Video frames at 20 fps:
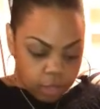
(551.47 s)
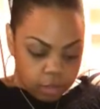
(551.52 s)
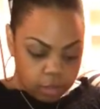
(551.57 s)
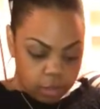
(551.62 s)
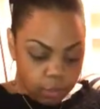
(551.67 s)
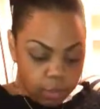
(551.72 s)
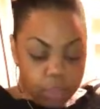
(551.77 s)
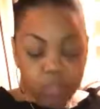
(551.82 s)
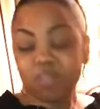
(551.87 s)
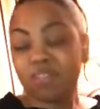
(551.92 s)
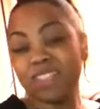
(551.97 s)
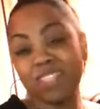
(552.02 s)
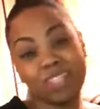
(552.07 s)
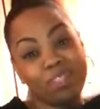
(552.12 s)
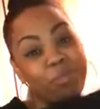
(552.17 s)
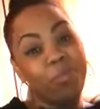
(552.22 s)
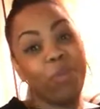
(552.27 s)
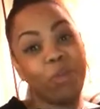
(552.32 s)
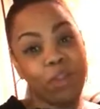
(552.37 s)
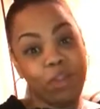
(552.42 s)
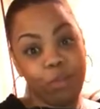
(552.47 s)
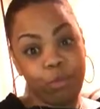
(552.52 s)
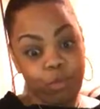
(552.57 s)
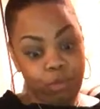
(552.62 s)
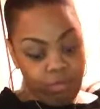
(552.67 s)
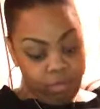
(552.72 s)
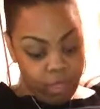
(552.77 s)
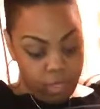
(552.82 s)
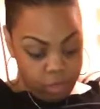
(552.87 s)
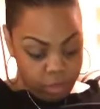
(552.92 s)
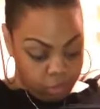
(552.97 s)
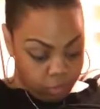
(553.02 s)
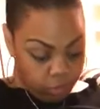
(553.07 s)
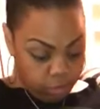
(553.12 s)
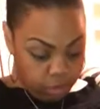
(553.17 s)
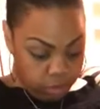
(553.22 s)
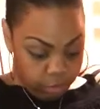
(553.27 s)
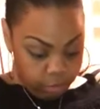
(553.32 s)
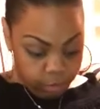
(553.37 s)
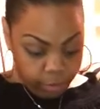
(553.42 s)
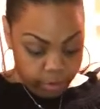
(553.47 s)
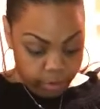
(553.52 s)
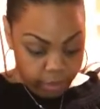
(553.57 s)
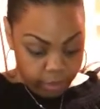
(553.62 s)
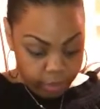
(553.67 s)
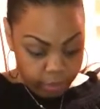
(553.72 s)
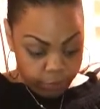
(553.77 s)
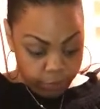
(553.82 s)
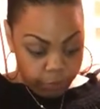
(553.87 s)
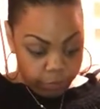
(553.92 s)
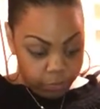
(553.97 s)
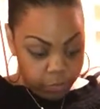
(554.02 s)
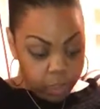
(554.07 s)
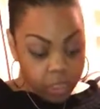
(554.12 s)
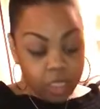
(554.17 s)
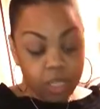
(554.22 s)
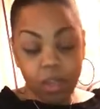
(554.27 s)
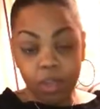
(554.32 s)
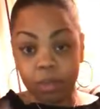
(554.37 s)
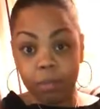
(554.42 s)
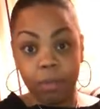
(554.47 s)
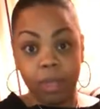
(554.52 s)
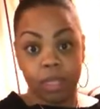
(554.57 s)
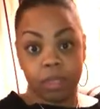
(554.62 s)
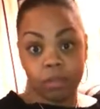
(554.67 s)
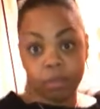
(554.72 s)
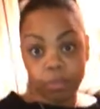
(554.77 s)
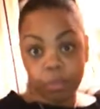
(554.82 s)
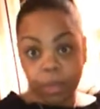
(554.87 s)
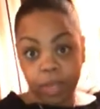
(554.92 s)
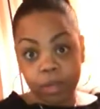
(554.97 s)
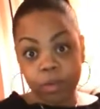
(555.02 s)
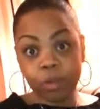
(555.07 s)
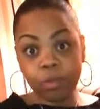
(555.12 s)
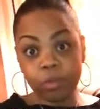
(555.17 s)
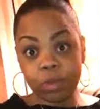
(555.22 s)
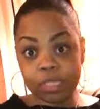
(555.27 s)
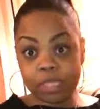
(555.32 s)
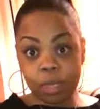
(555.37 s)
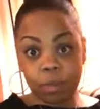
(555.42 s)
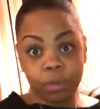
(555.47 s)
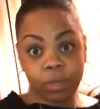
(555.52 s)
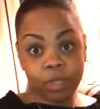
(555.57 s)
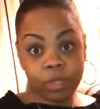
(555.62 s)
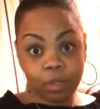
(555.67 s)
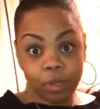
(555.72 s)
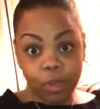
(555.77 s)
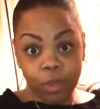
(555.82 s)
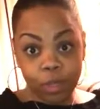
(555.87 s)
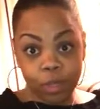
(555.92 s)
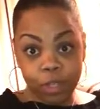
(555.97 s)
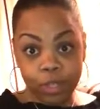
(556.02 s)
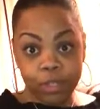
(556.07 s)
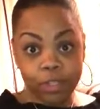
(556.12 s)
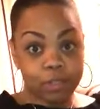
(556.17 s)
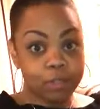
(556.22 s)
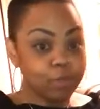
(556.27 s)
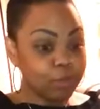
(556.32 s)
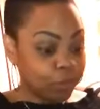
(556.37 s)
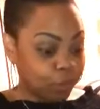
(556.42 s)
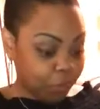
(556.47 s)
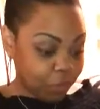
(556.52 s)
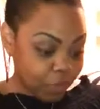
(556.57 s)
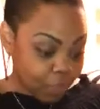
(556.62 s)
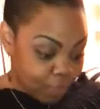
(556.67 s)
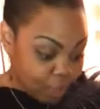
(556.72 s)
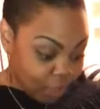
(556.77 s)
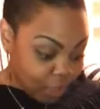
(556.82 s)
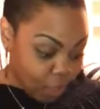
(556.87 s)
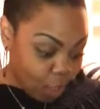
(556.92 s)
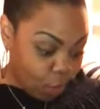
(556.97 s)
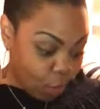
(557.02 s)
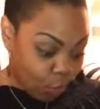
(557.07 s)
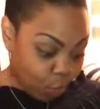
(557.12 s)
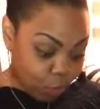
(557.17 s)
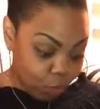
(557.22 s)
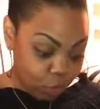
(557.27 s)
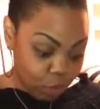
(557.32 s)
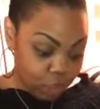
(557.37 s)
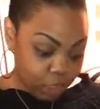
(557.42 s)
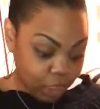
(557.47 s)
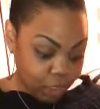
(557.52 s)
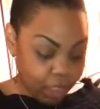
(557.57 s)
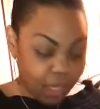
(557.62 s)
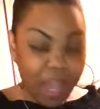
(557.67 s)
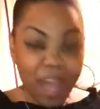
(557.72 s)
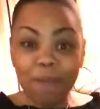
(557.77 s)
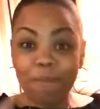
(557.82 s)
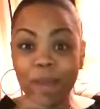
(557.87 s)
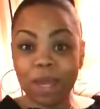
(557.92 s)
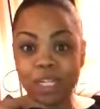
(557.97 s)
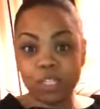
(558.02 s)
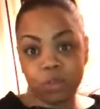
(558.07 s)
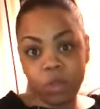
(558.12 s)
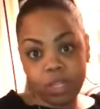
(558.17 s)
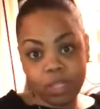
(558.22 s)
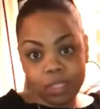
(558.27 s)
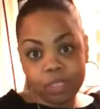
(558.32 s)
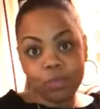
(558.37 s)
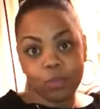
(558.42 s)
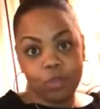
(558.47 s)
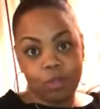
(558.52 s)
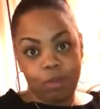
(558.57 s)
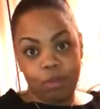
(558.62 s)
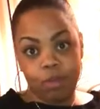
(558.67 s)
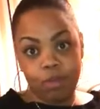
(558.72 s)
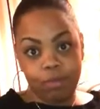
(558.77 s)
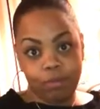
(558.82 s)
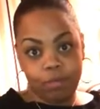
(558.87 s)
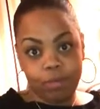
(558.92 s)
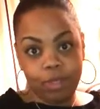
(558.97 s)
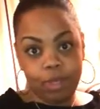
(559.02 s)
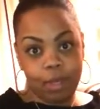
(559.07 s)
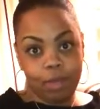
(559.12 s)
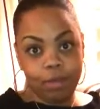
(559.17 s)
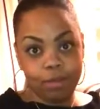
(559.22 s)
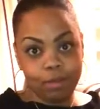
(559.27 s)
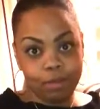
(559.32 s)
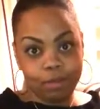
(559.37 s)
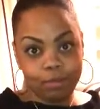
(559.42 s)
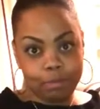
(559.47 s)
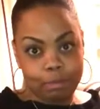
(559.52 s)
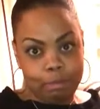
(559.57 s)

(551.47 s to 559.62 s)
So I'm a little disappointed with this one, but it may look better once I put it on. So we'll see. I might try this one on for y'all.